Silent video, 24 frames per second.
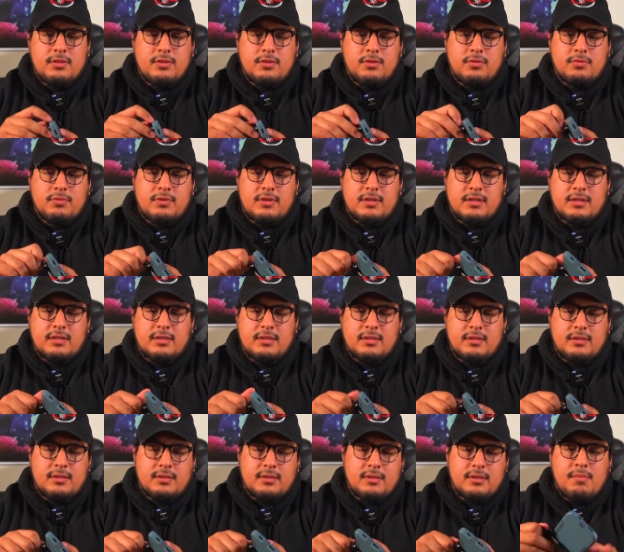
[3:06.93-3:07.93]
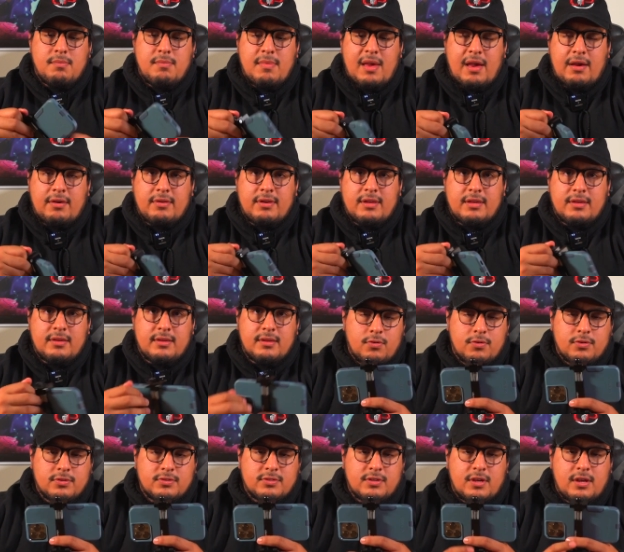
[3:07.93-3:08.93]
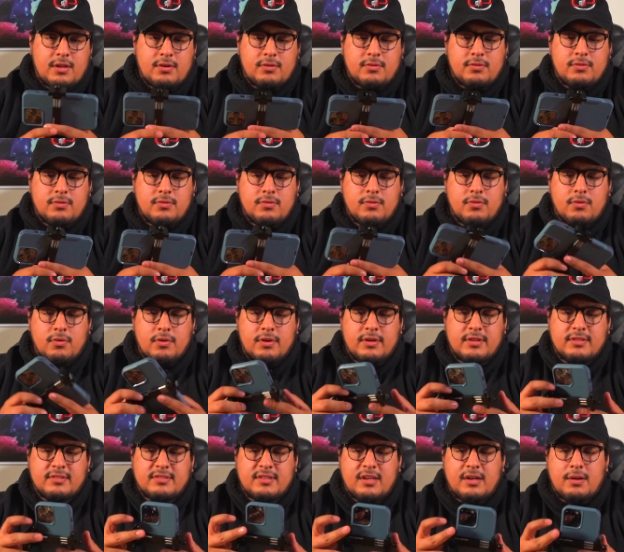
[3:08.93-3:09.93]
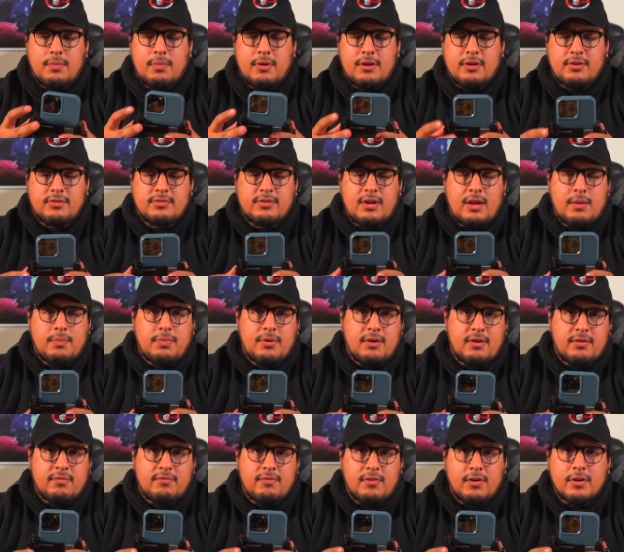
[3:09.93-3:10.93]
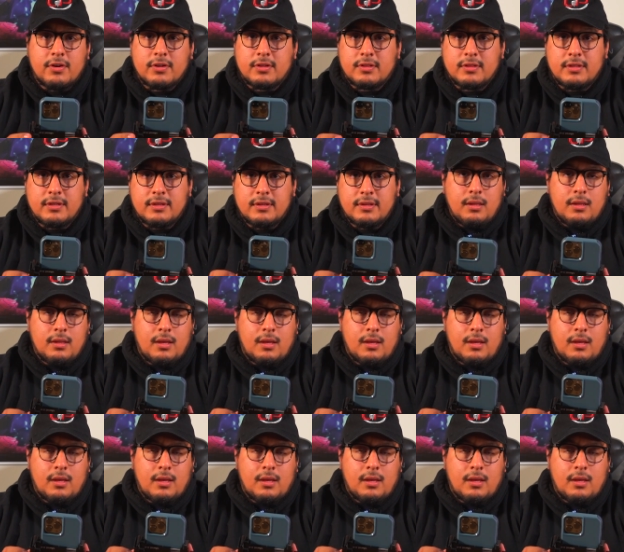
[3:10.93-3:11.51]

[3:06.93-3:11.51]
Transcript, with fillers: You can mount it horizontal or you can set up on your tripod vertically.